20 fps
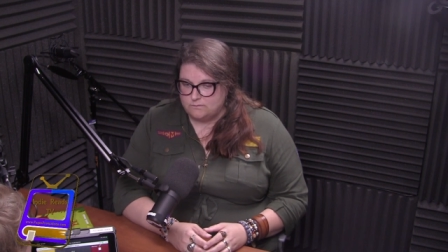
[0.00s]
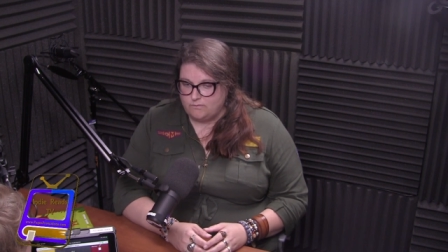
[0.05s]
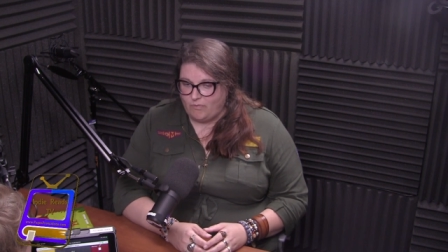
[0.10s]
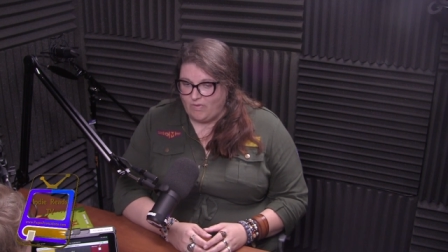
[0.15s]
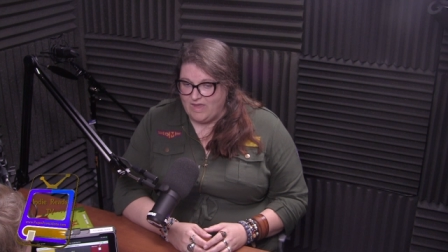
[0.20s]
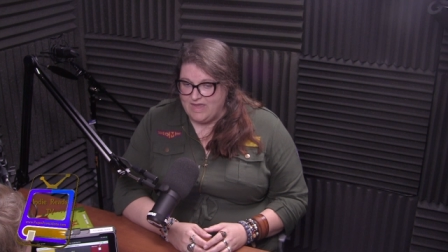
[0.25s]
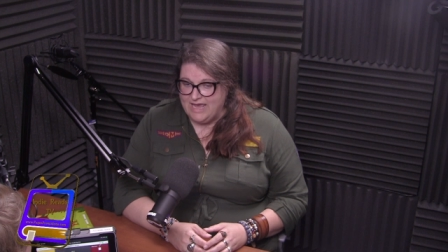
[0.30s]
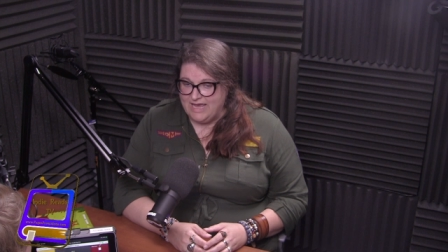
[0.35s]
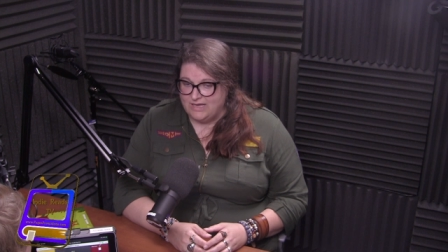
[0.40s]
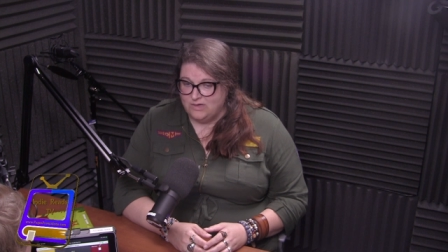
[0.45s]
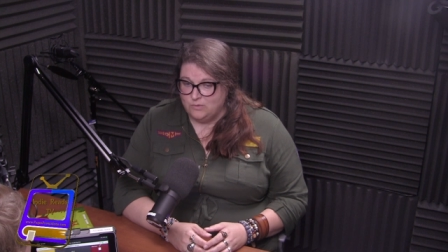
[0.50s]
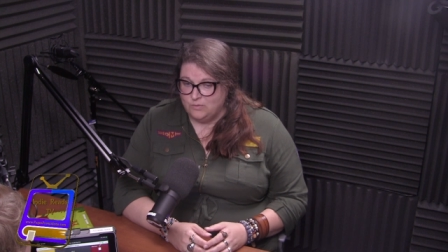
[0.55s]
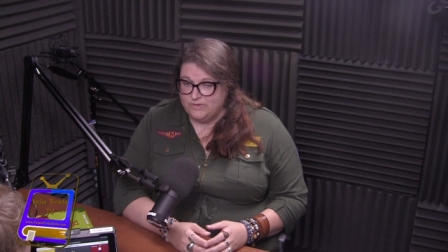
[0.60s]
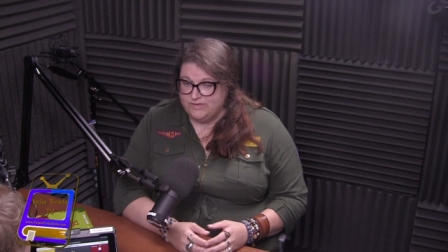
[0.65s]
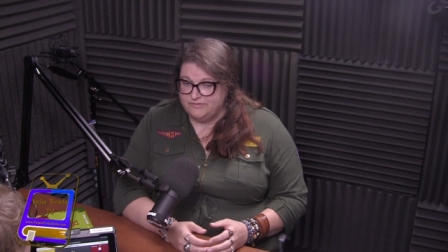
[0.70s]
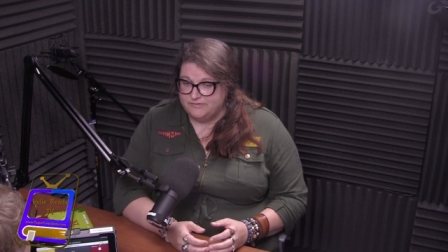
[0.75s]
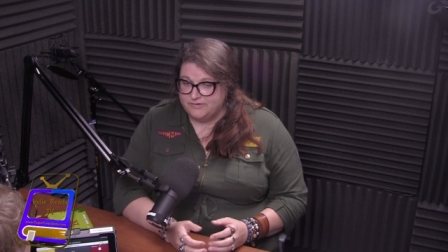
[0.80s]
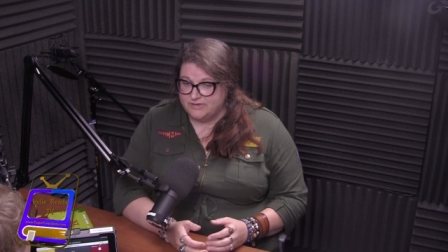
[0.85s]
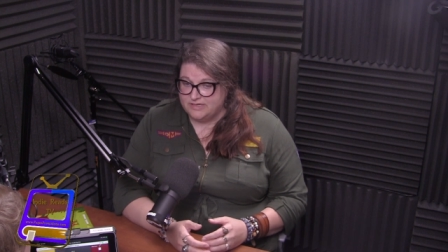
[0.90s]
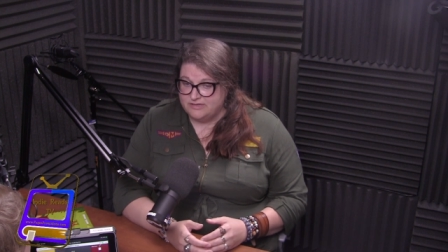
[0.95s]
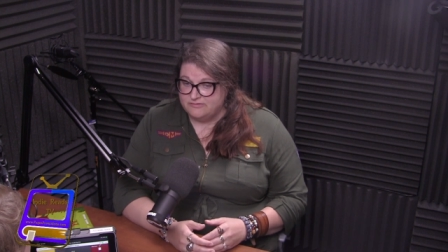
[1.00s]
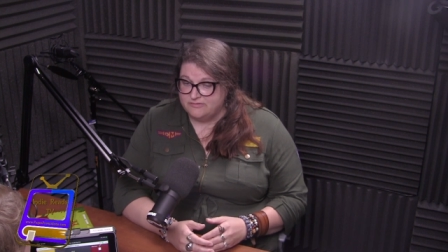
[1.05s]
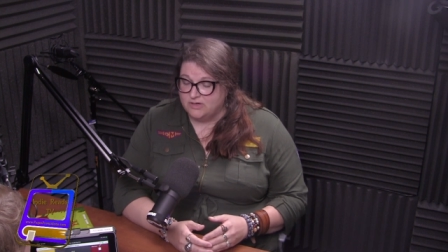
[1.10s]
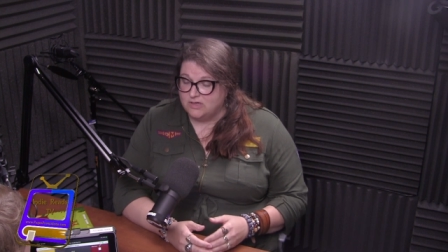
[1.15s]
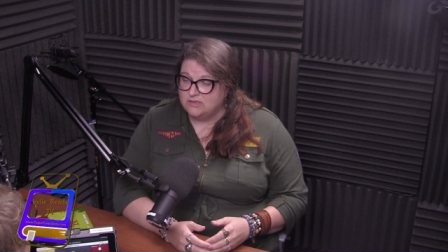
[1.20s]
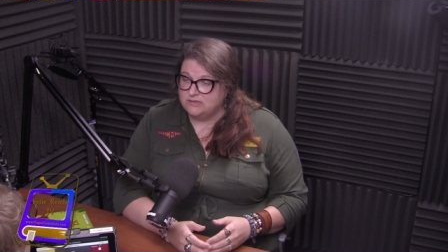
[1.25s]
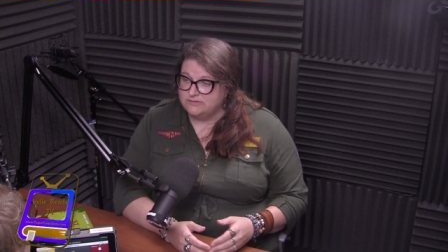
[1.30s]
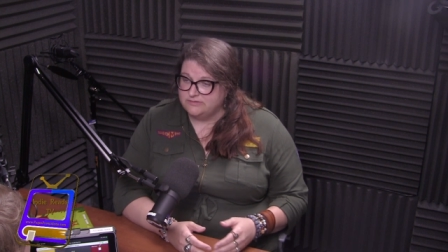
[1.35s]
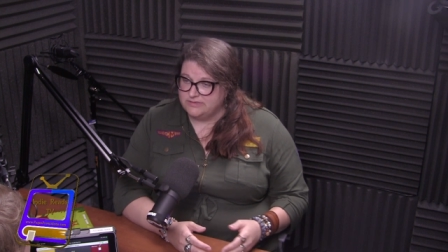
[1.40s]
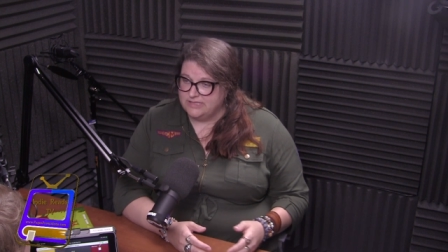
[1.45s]
and we've
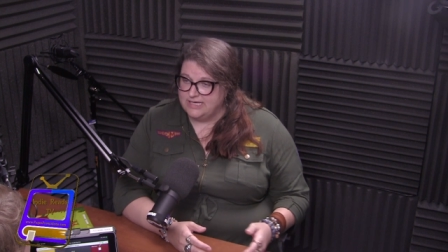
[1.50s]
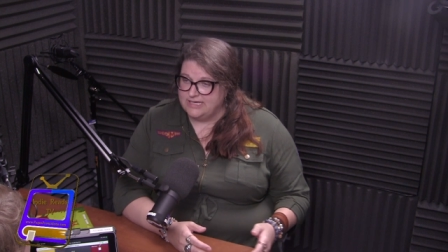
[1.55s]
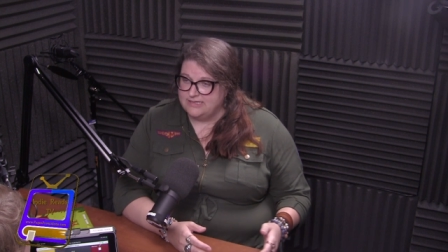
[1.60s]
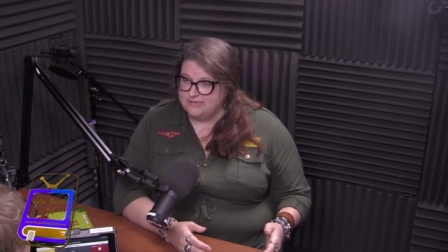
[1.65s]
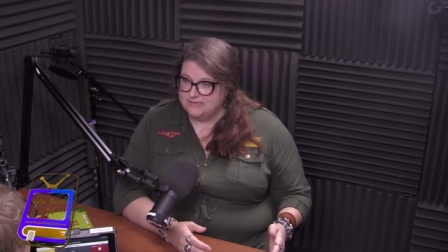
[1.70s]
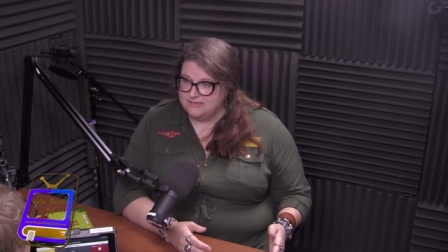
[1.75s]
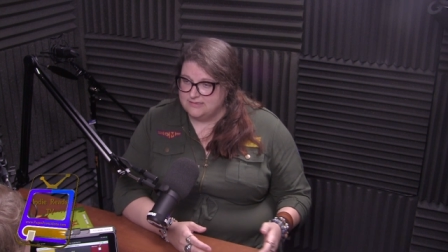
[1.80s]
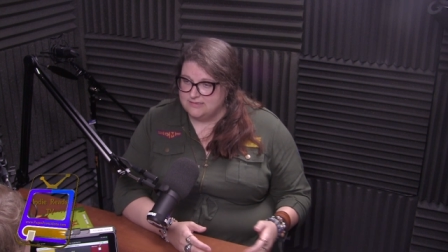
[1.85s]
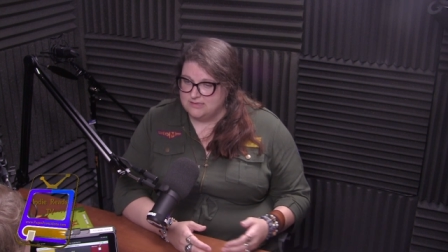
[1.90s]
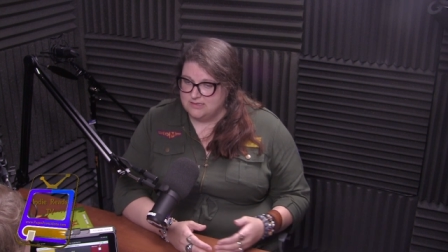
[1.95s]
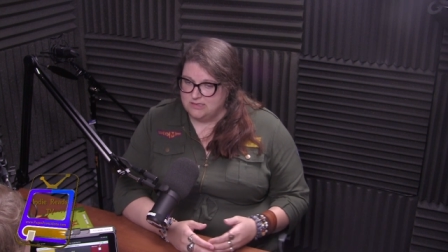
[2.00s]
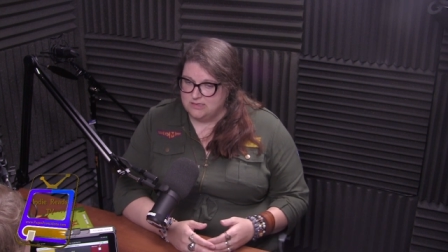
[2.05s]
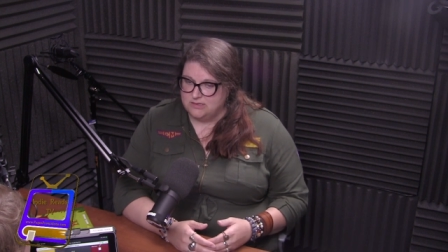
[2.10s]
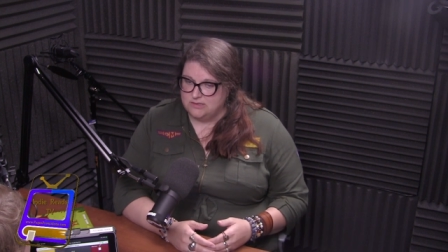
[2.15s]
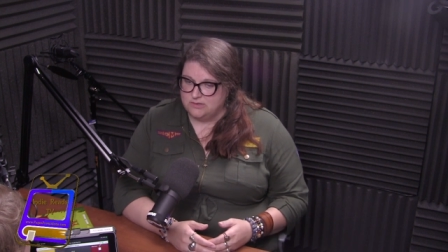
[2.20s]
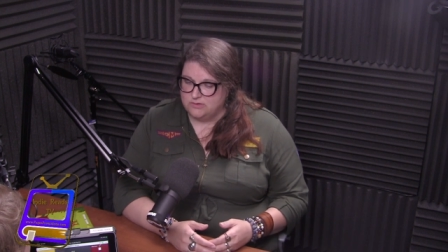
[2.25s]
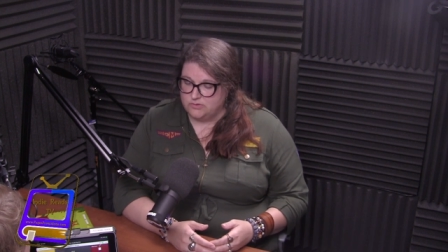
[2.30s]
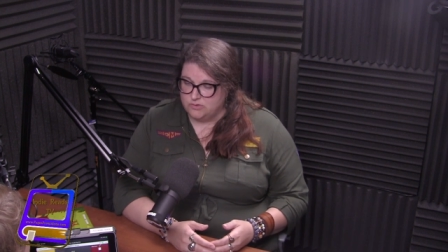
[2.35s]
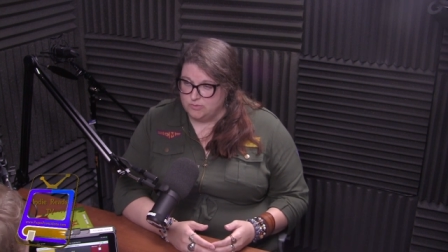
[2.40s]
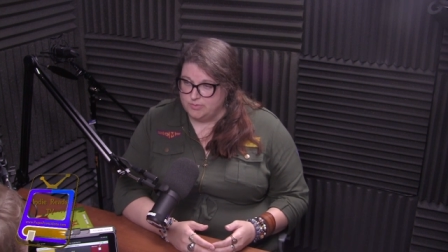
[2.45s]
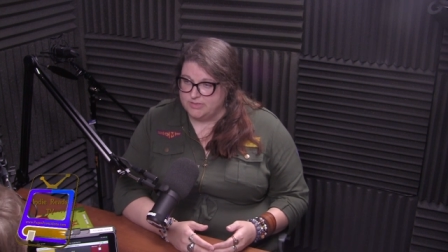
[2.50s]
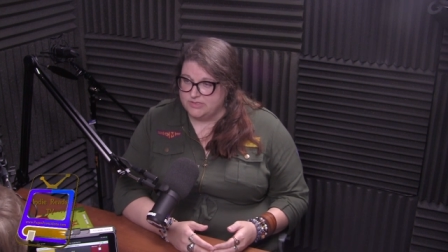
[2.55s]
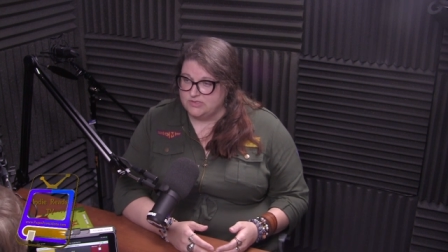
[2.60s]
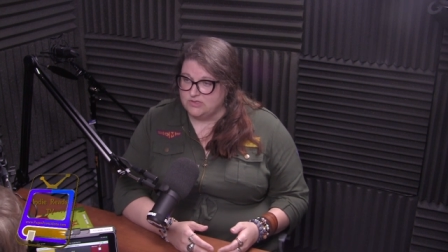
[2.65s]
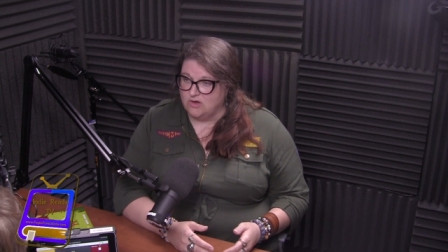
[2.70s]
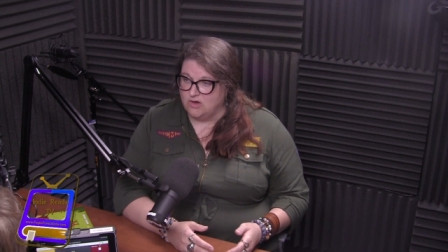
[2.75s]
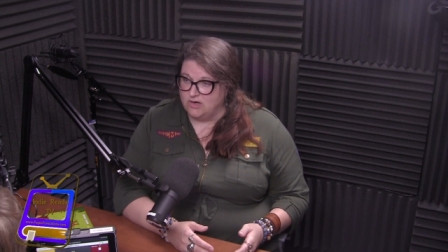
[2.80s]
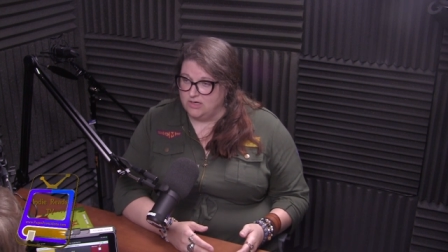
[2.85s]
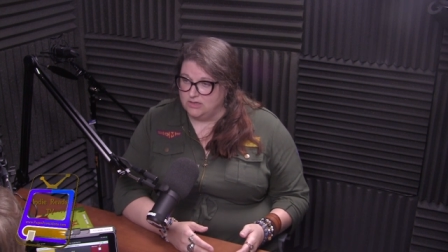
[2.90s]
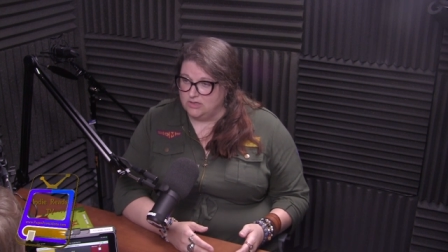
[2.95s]
evolved as the group has
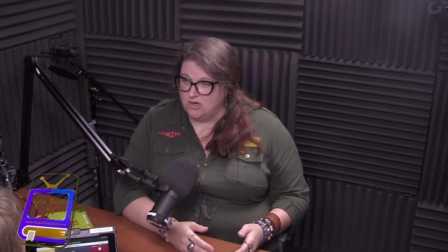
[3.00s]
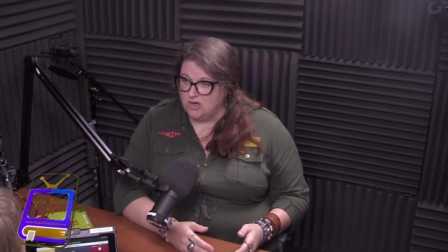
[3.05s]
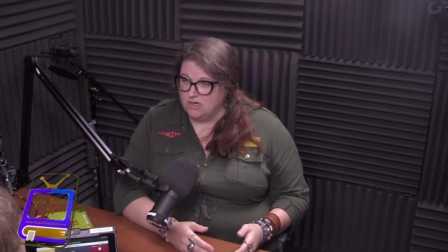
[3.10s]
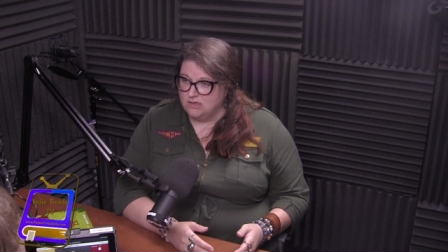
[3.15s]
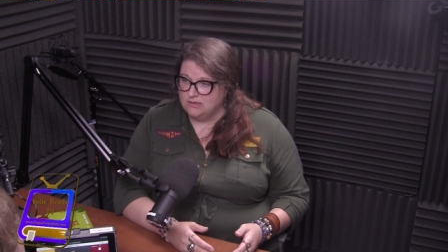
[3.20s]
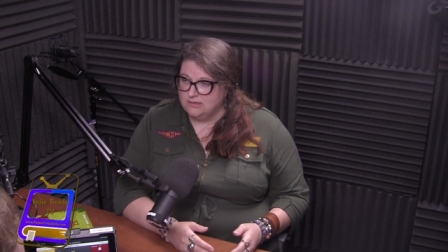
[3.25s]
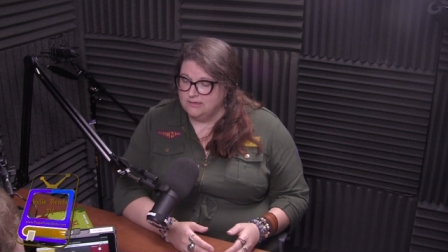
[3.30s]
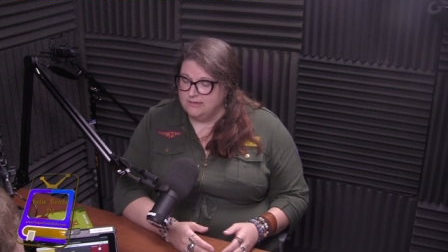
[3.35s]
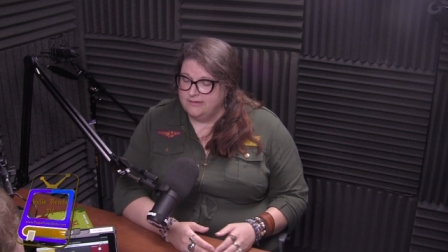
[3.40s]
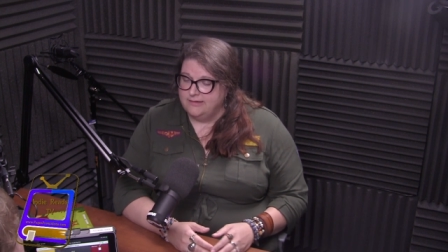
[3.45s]
gone along.